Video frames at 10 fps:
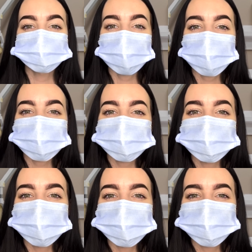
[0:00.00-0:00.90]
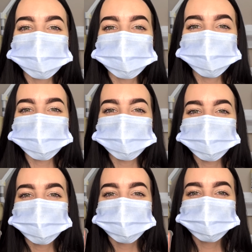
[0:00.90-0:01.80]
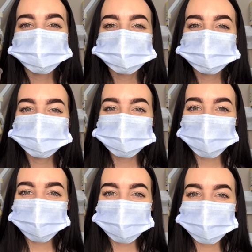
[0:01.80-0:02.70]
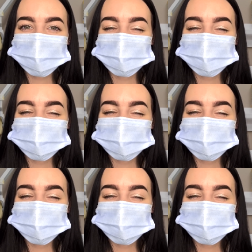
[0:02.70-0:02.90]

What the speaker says: Hello. Hi.